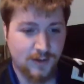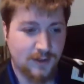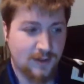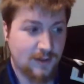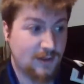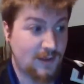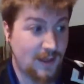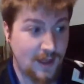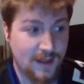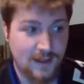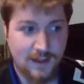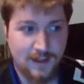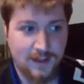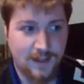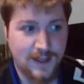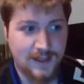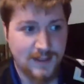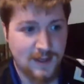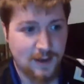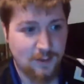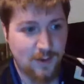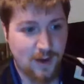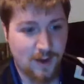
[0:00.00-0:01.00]
And
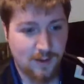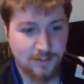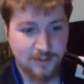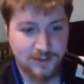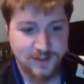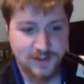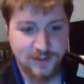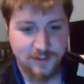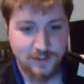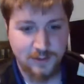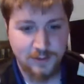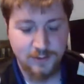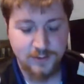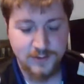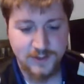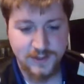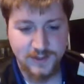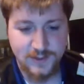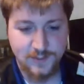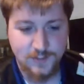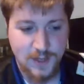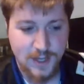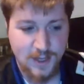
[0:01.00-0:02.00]
that's how Roberson
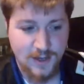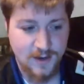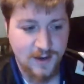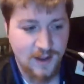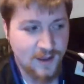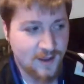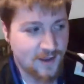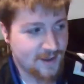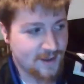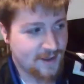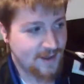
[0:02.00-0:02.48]
loses, man.